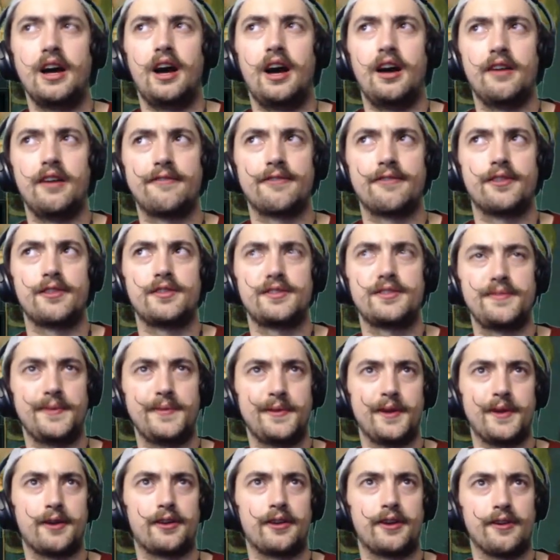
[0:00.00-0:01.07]
For those of you
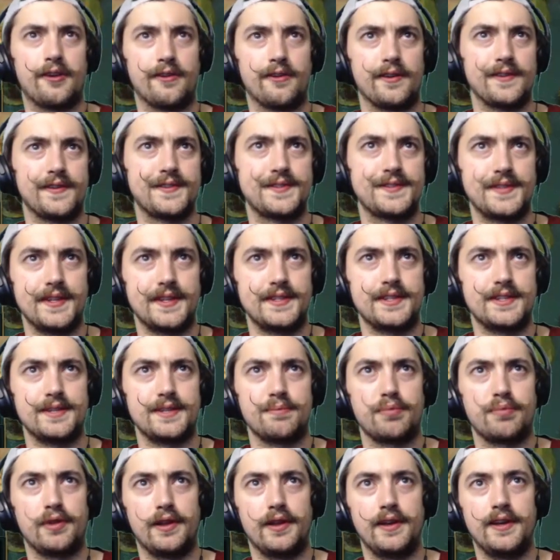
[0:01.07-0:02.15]
that are curious, this is
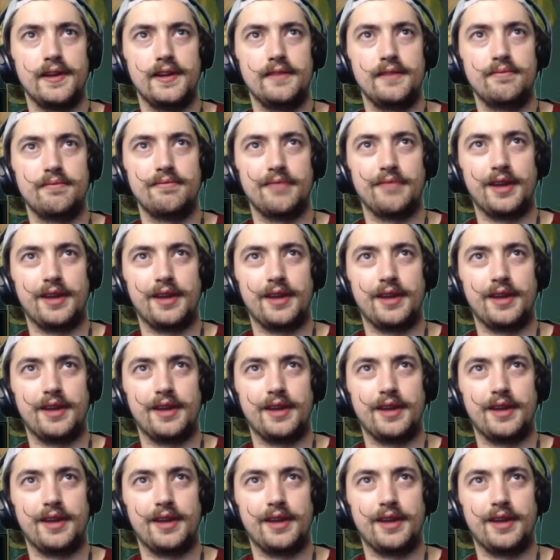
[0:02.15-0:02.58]
played,